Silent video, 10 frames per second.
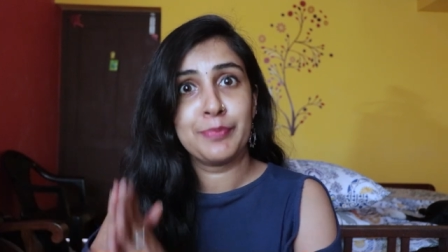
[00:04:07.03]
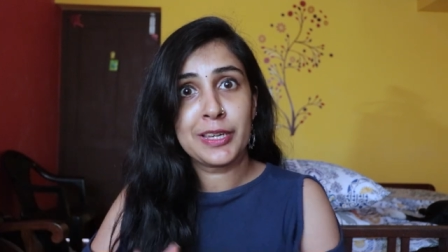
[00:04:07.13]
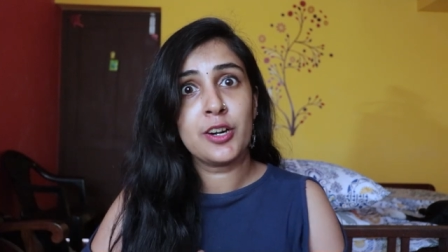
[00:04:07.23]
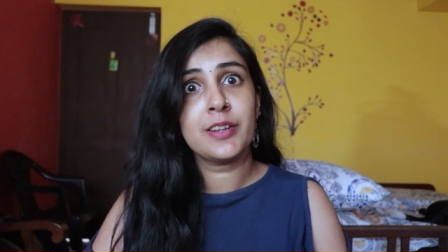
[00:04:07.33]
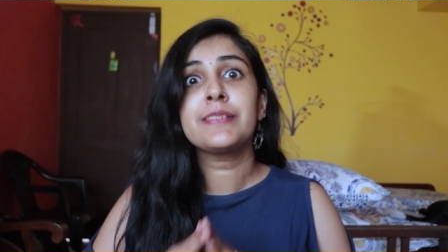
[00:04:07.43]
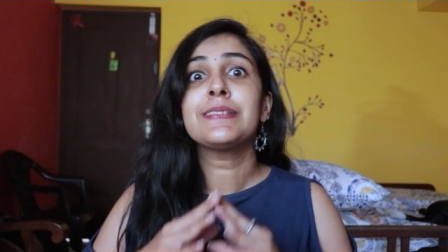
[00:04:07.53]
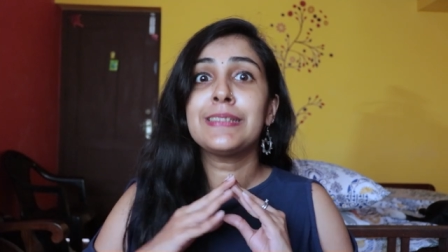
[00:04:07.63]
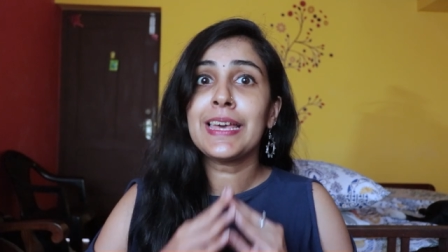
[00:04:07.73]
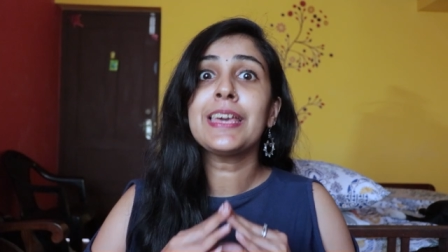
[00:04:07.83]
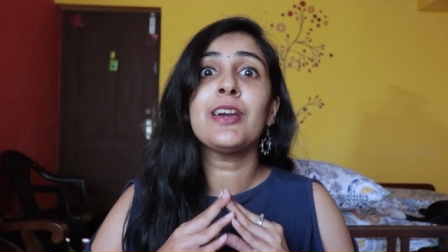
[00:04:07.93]
because
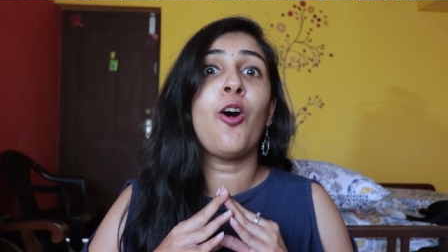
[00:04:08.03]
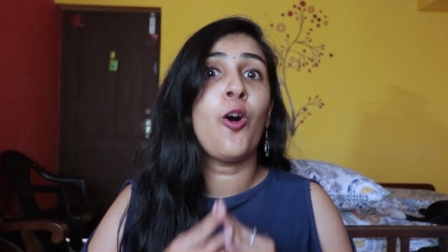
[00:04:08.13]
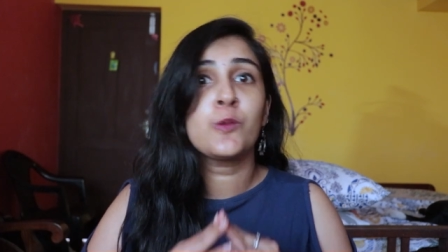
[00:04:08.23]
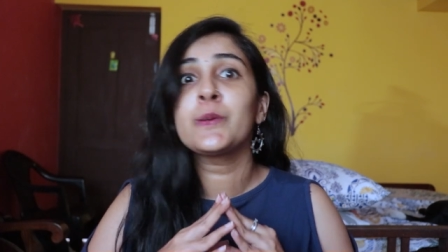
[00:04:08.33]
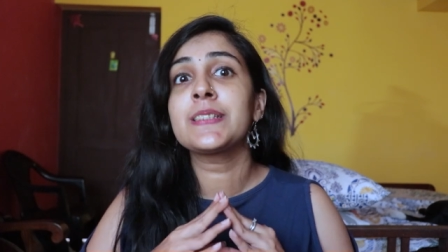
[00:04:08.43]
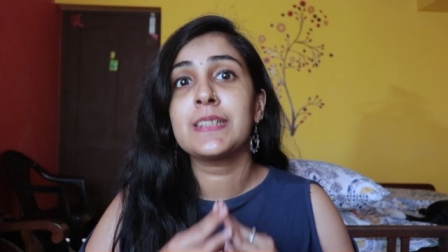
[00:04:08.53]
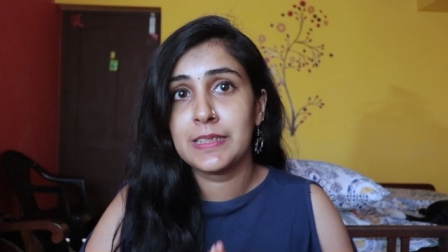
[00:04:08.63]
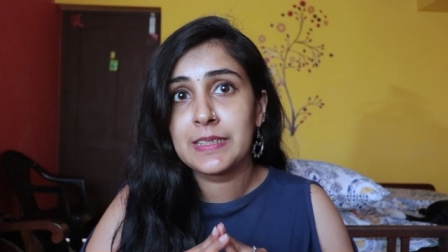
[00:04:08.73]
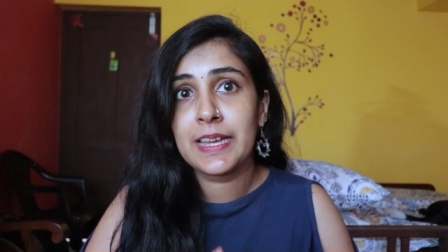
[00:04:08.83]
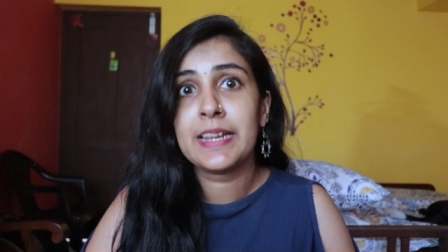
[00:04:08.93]
they always
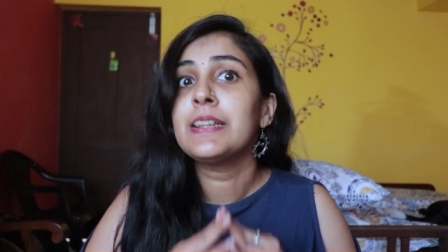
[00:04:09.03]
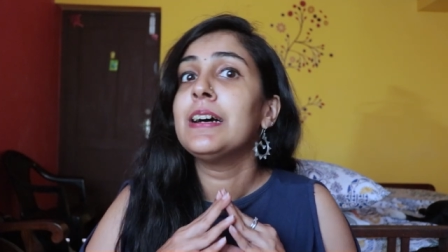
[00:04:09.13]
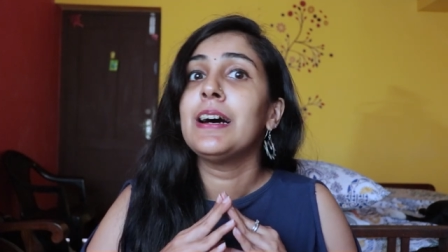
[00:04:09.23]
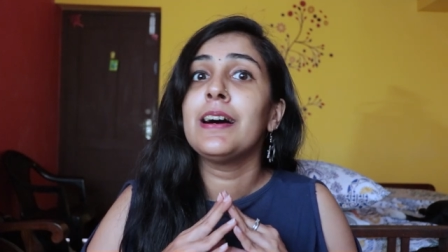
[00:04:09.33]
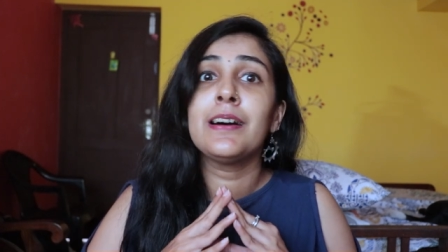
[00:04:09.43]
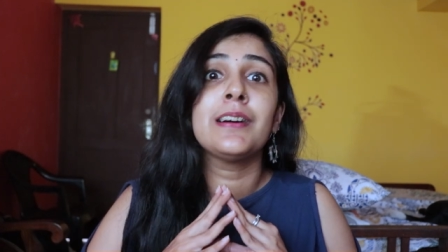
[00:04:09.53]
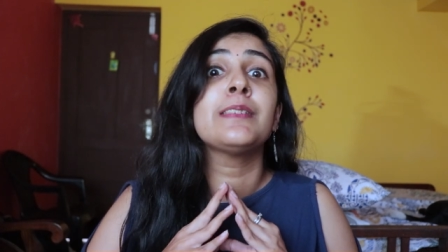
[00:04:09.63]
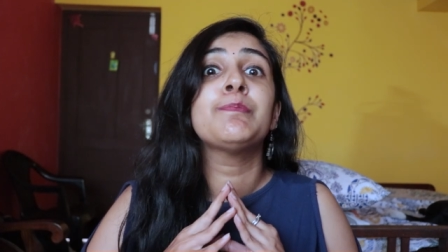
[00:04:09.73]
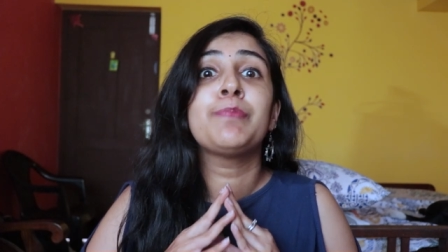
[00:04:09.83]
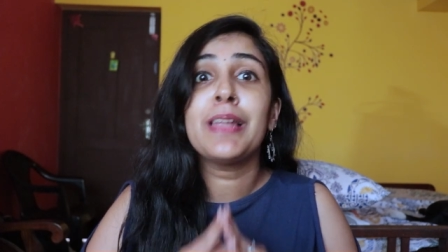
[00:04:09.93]
contain a
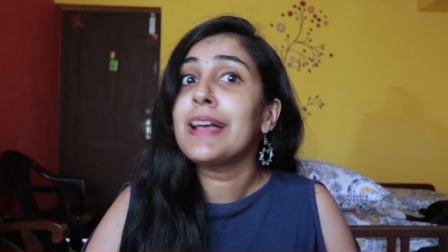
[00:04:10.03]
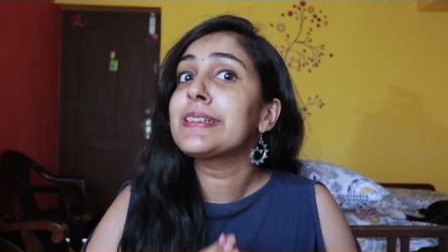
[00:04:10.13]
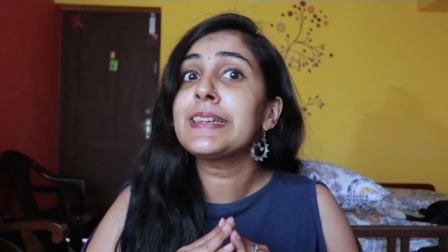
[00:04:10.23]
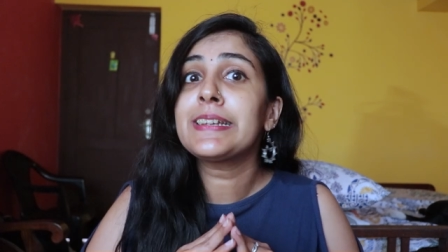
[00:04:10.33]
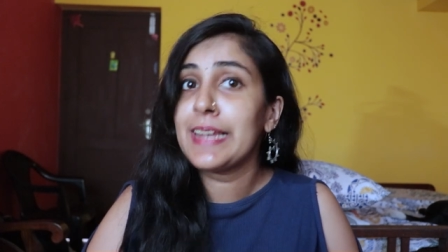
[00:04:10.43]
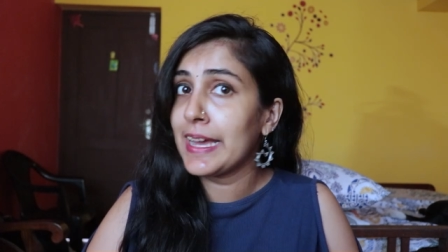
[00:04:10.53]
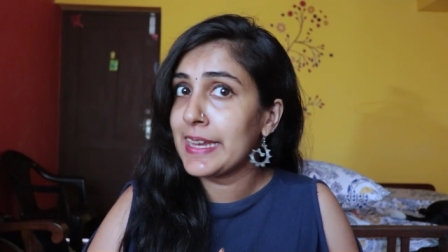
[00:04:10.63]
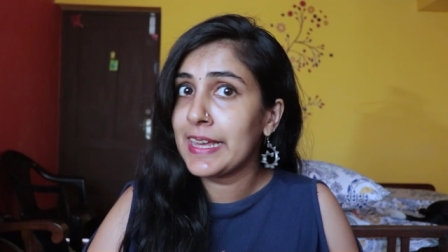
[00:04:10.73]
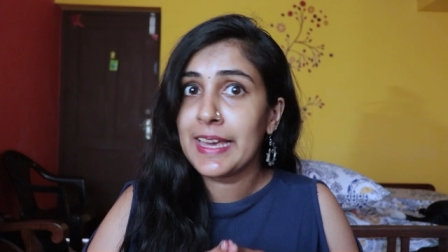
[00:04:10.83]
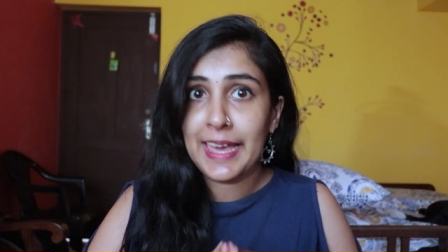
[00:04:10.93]
uh, plastic
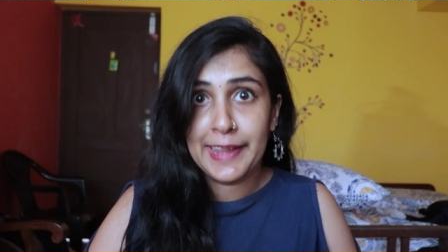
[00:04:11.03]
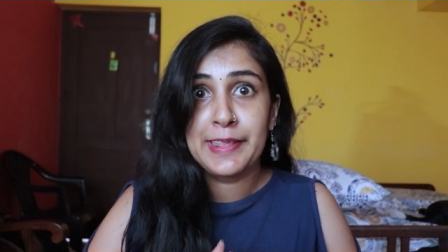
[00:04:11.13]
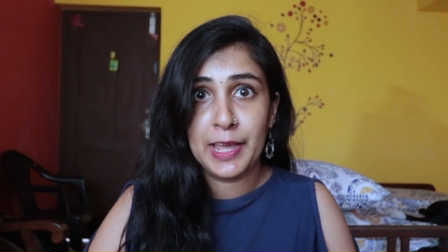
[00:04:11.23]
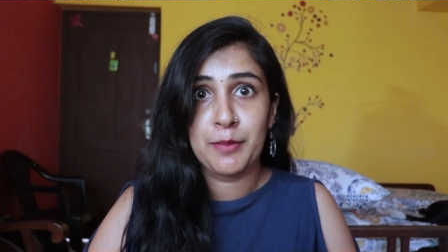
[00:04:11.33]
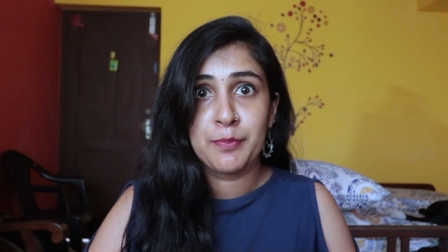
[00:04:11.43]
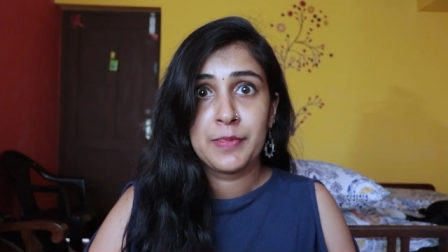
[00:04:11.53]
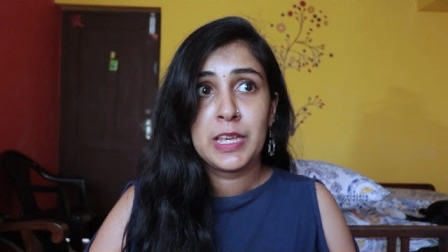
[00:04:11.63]
lining in them